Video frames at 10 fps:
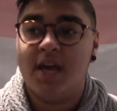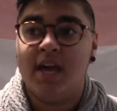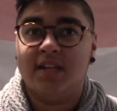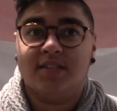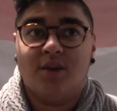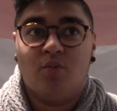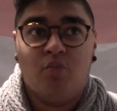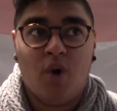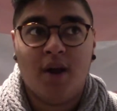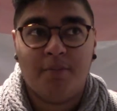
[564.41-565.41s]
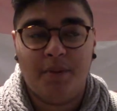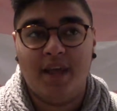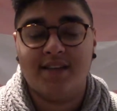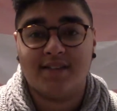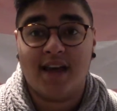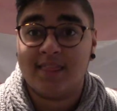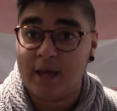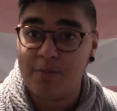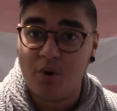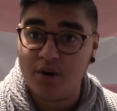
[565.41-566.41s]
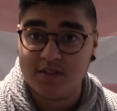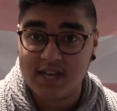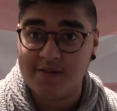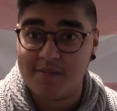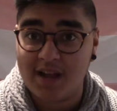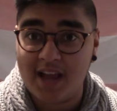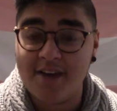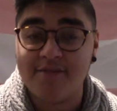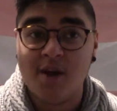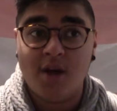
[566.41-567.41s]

It's the one place at that point in time in my life